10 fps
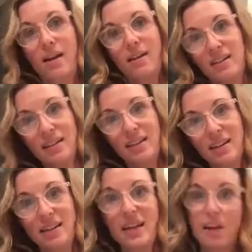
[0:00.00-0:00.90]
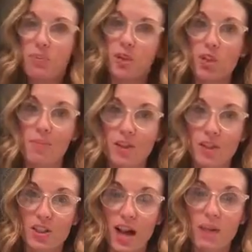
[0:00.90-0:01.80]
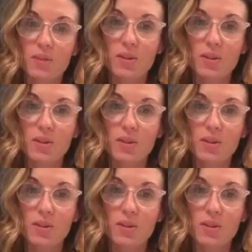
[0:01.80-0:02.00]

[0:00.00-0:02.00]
I got to push it a bunch of times.